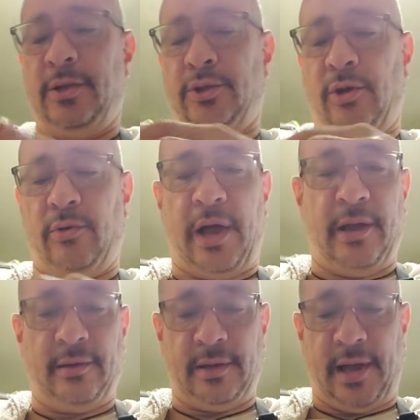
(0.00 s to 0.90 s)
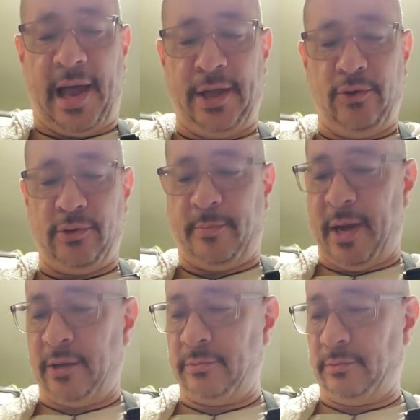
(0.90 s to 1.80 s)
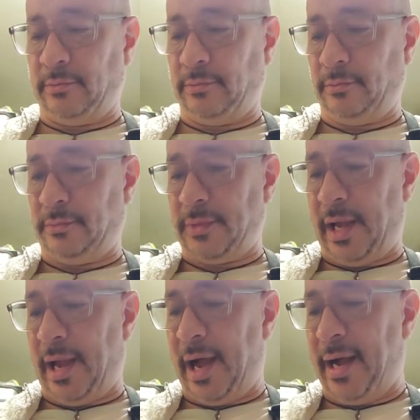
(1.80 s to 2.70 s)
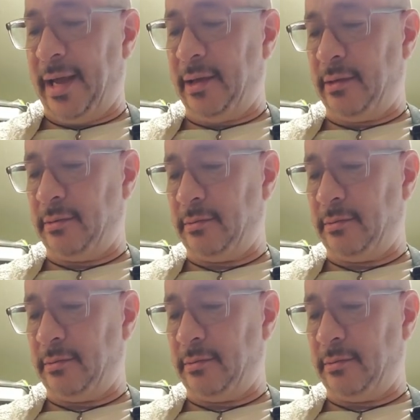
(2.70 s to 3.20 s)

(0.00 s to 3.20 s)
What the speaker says: So I use about I